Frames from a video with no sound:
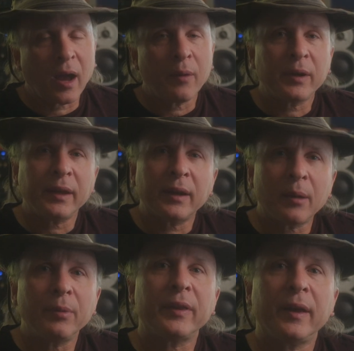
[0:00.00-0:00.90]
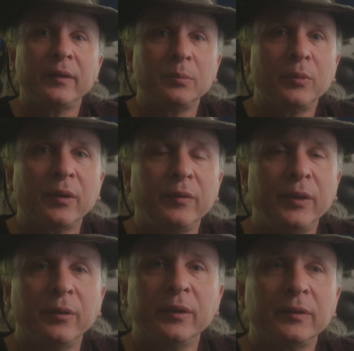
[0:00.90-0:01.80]
I want to get a couple thousand more
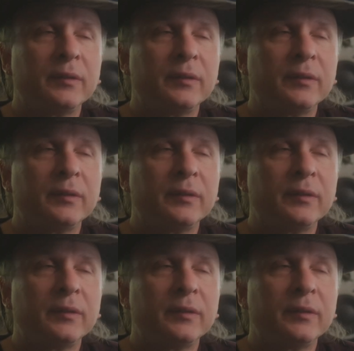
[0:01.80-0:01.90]
viewers.